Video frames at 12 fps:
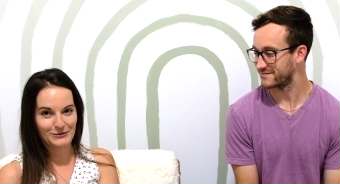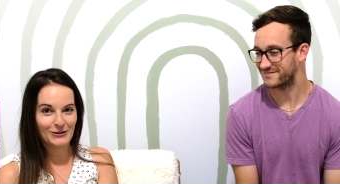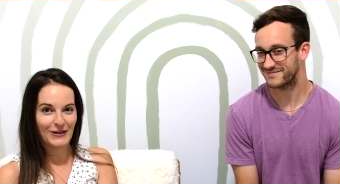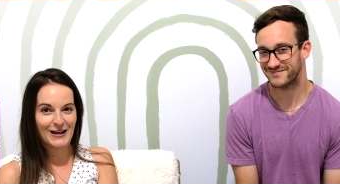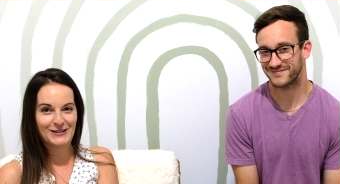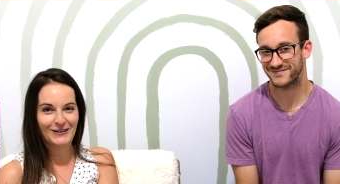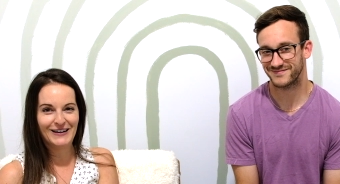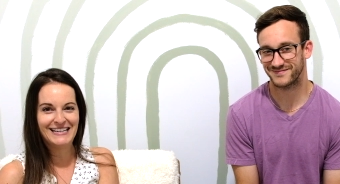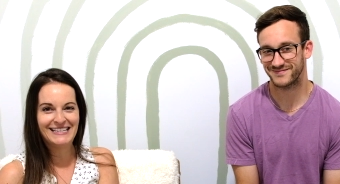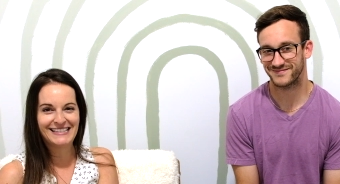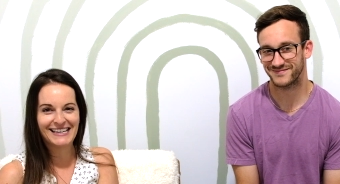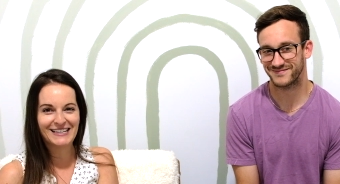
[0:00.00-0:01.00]
Speaker 1: July
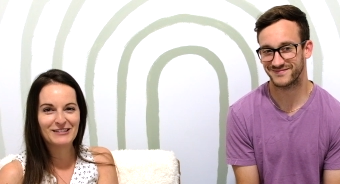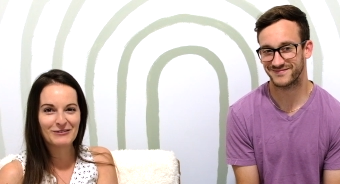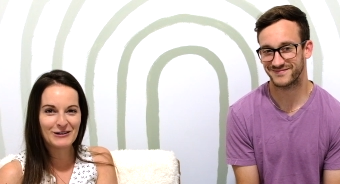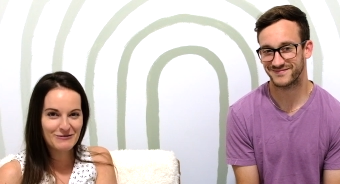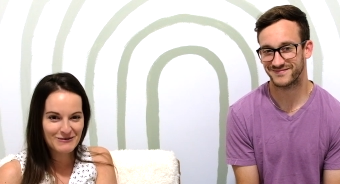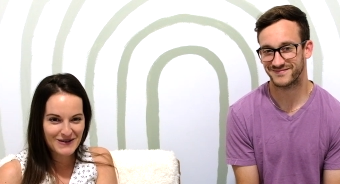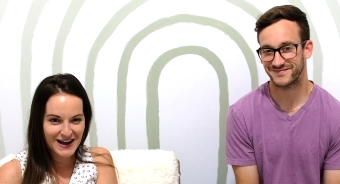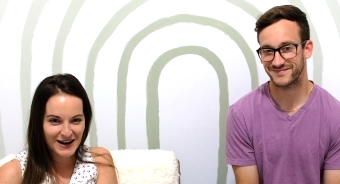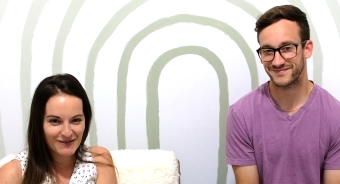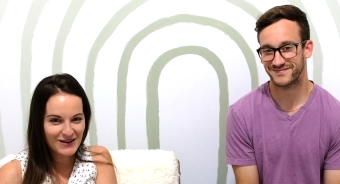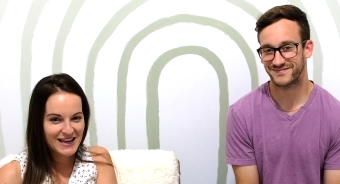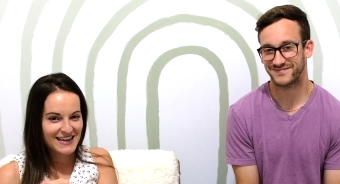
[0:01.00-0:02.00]
26th, we knew about
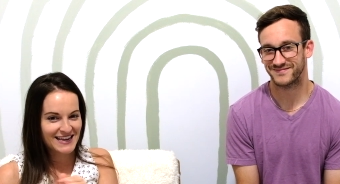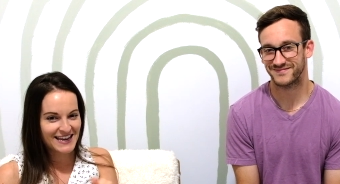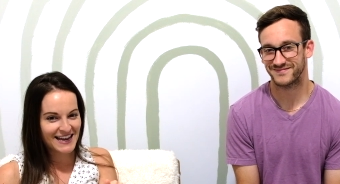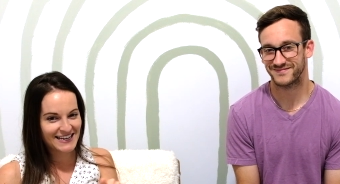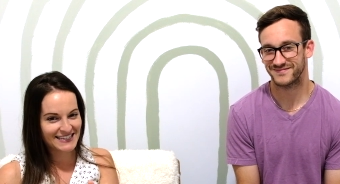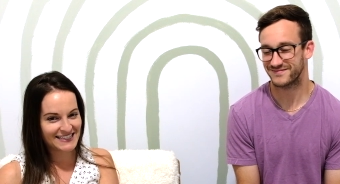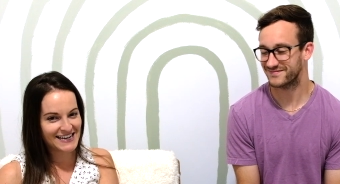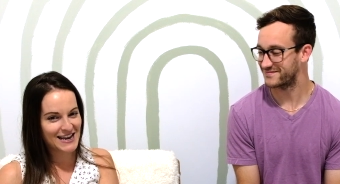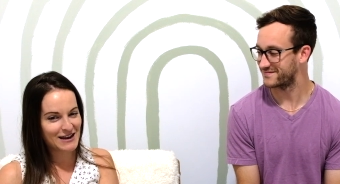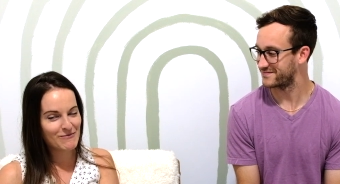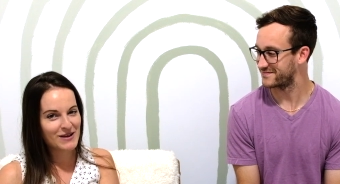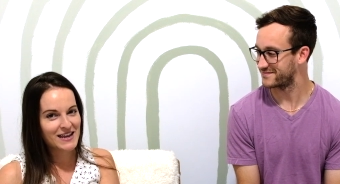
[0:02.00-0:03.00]
him, he had his
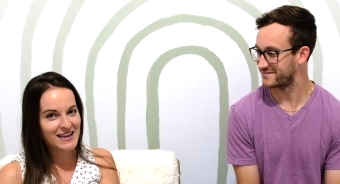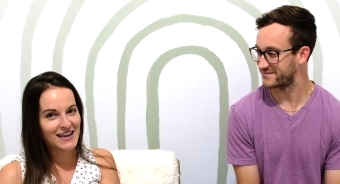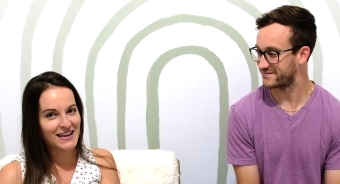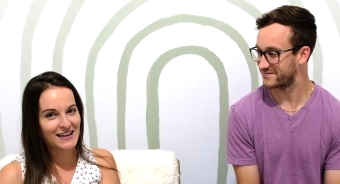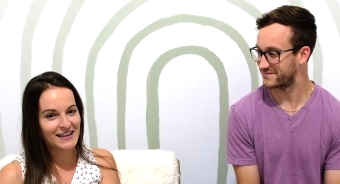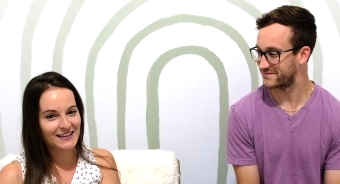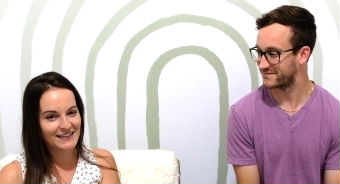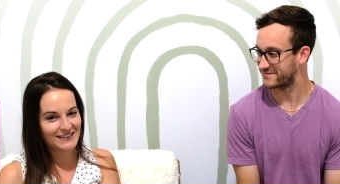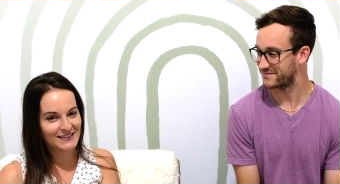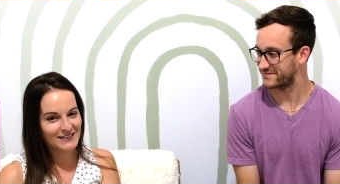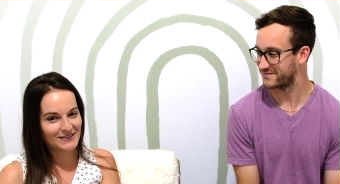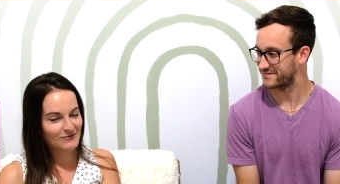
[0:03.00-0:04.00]
name,
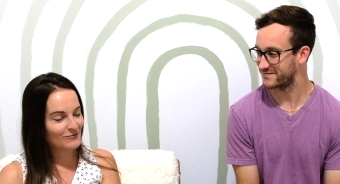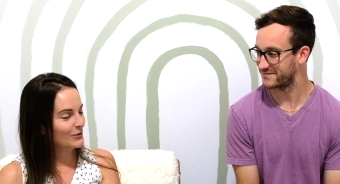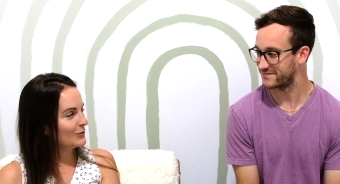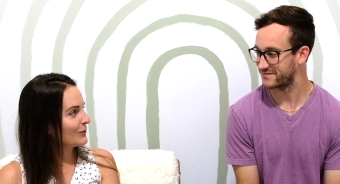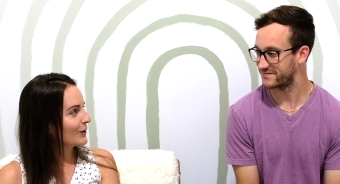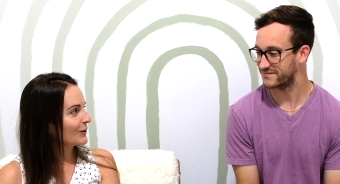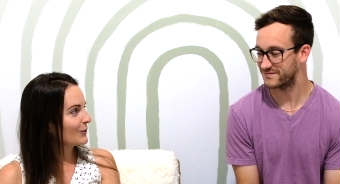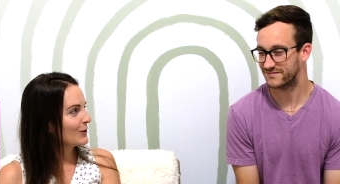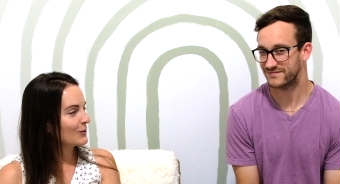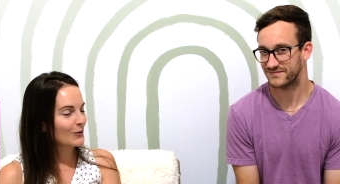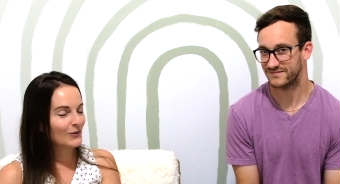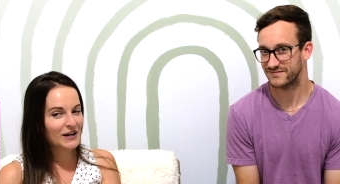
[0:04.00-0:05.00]
and we were
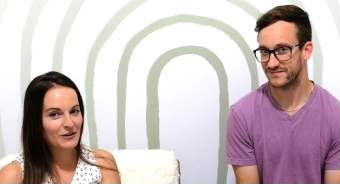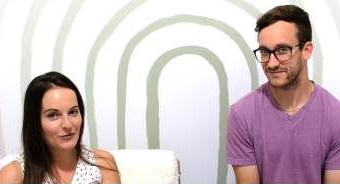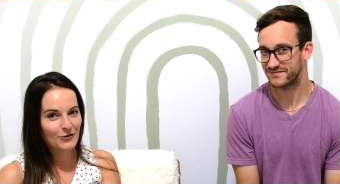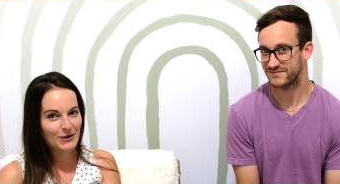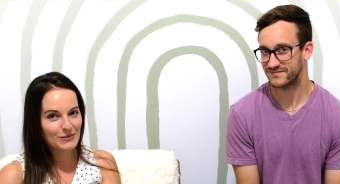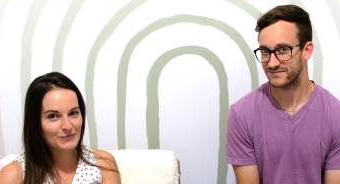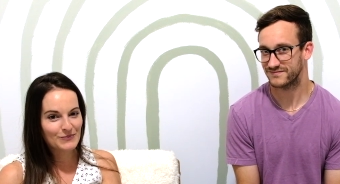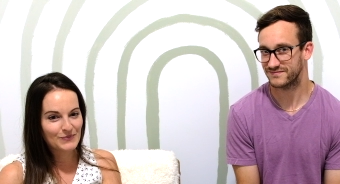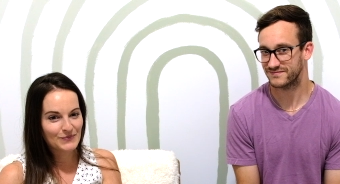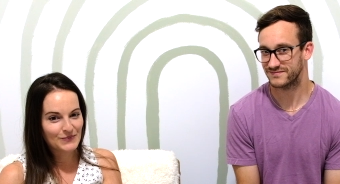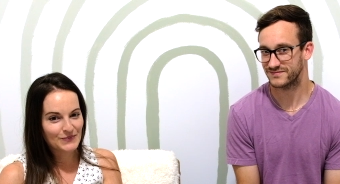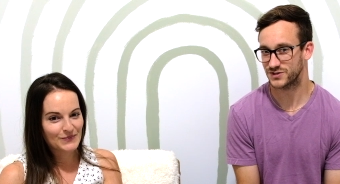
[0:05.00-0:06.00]
ready for him.
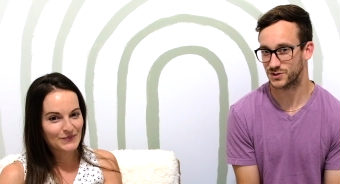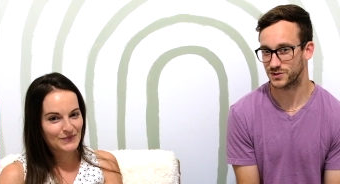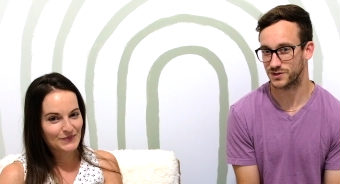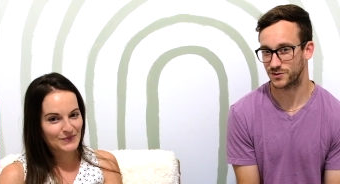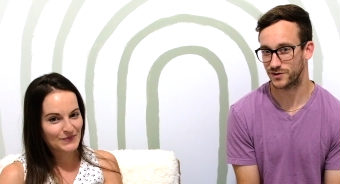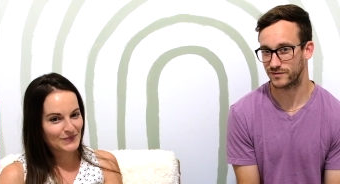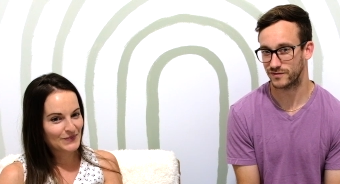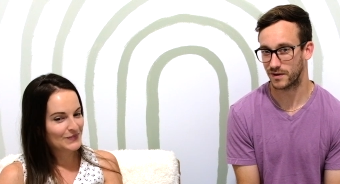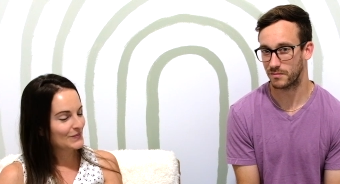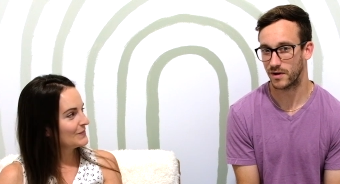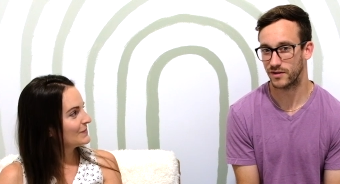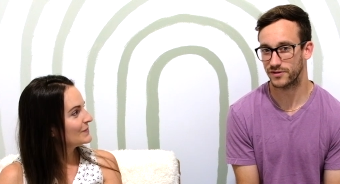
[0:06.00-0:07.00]
Speaker 2: So a little over
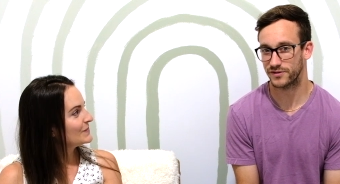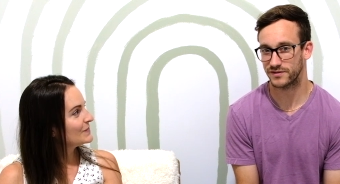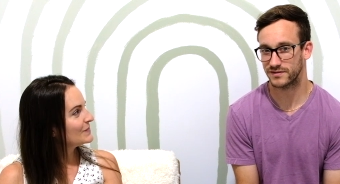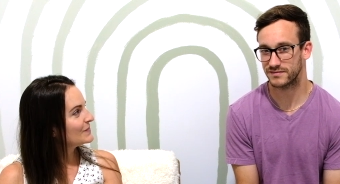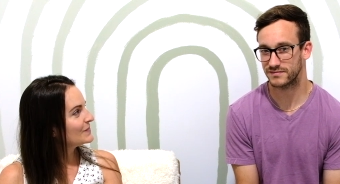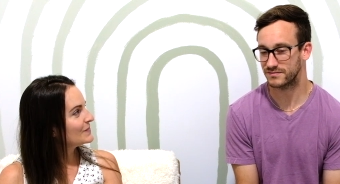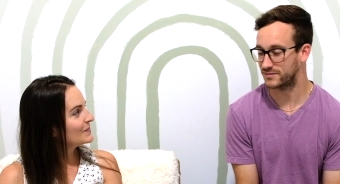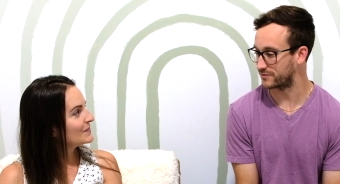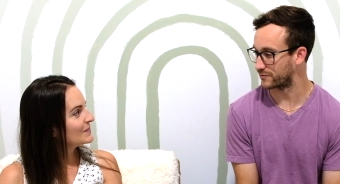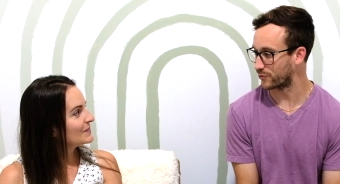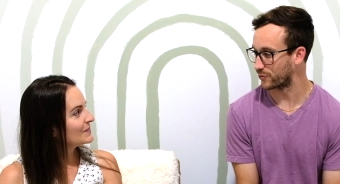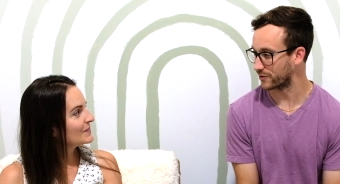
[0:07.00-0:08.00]
a month
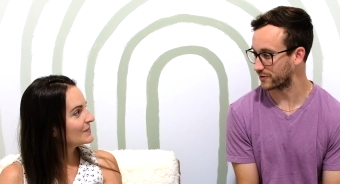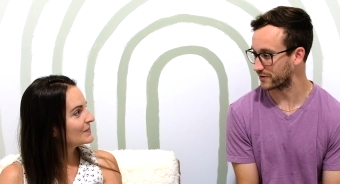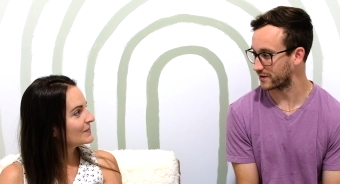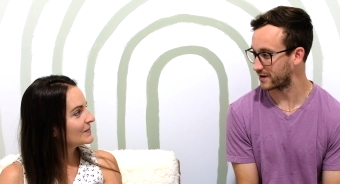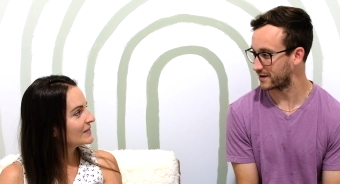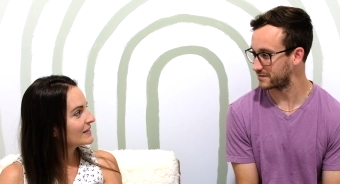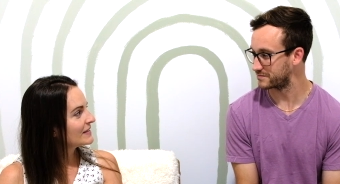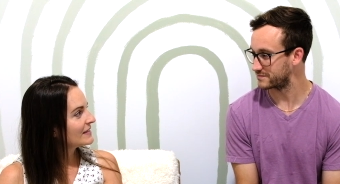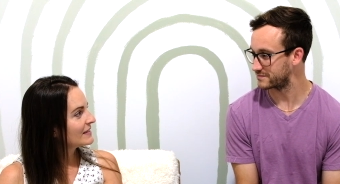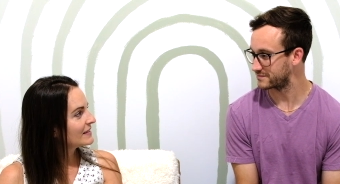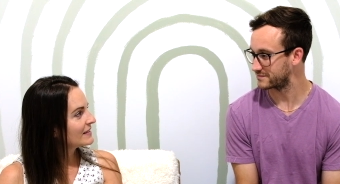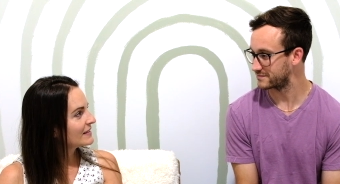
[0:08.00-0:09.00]
before
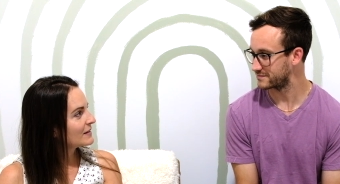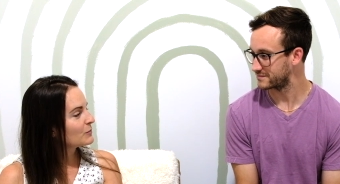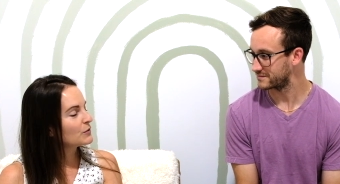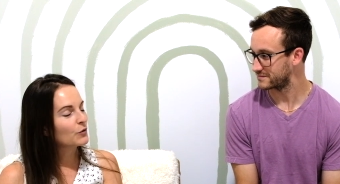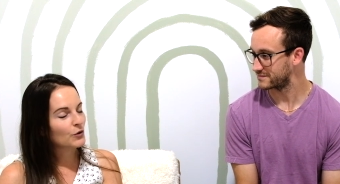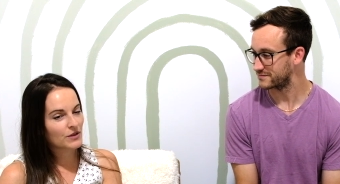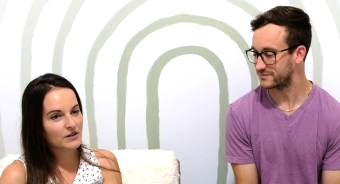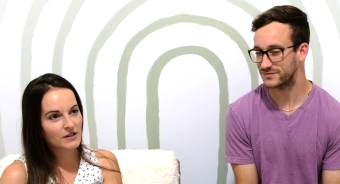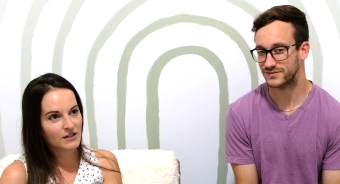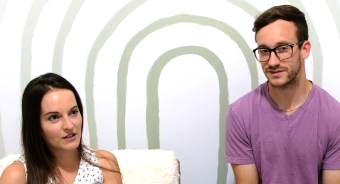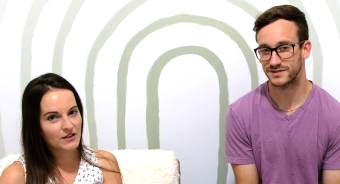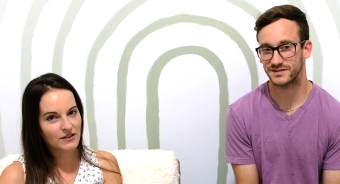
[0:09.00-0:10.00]

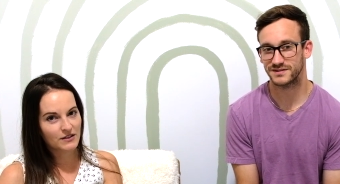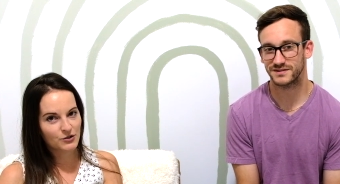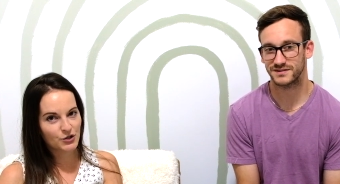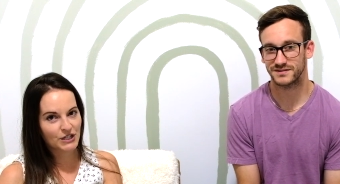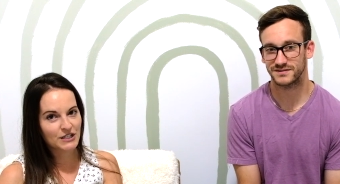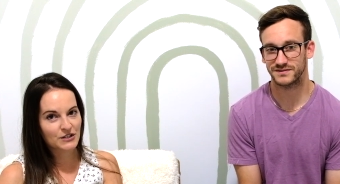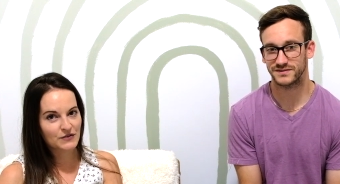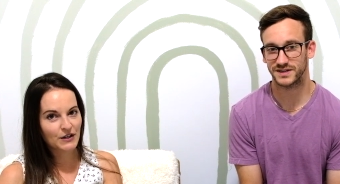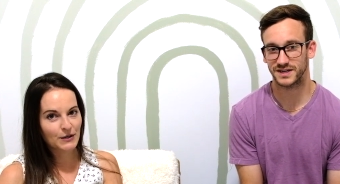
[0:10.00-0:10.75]
the
Speaker 1: transfer.